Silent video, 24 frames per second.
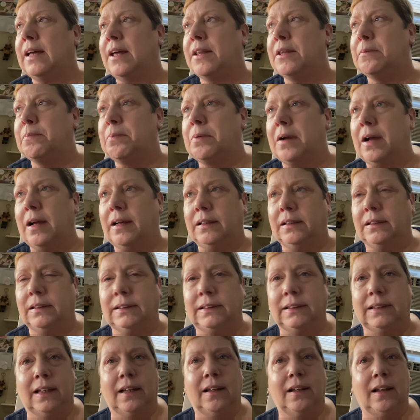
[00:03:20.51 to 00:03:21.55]
other
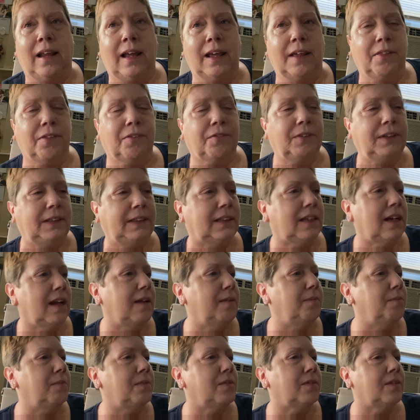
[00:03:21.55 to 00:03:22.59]
Pradas that are like 3
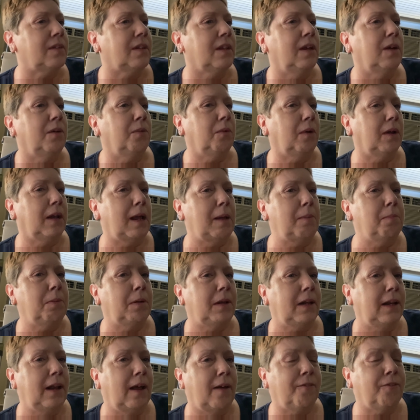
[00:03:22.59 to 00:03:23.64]
times what I put
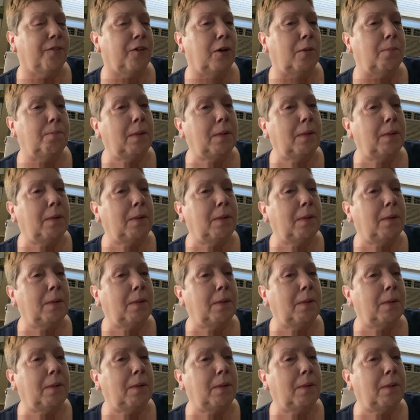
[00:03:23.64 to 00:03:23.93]
it up for.